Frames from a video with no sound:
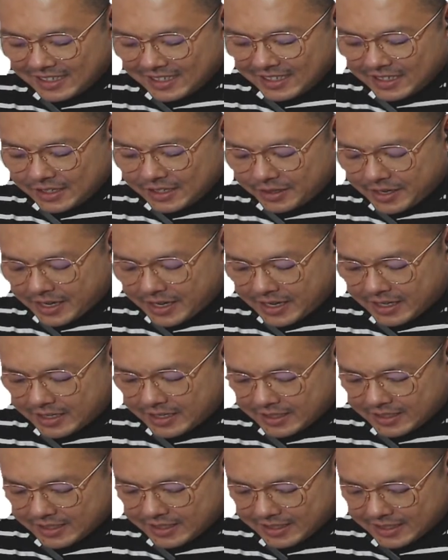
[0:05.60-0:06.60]
Okay.
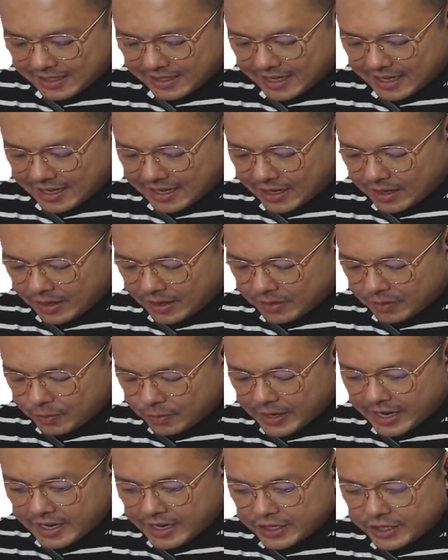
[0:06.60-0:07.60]
Work
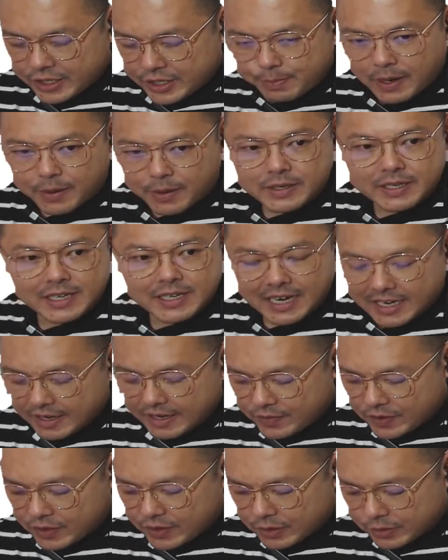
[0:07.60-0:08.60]
energy power. Did I give you
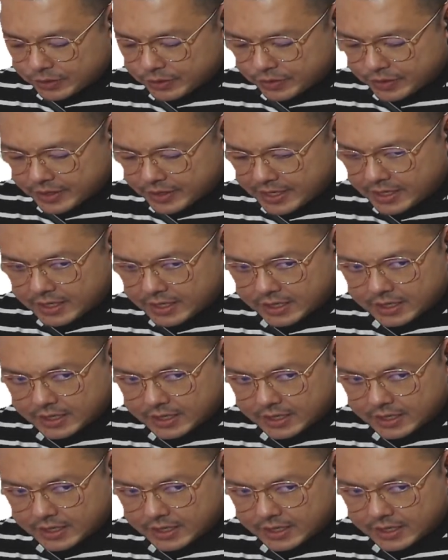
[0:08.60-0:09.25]
the notes already?